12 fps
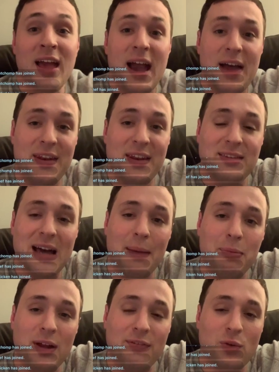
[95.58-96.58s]
And in the top
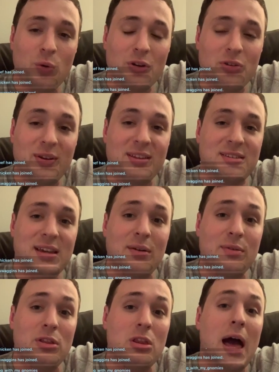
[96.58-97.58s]
left corner, you can see how,
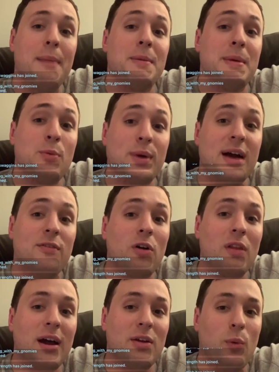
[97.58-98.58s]
how many people we have
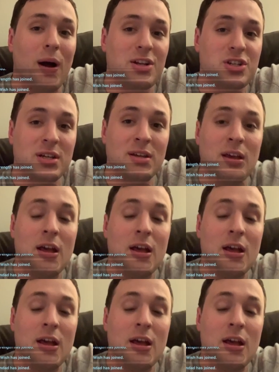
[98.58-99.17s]
online watching.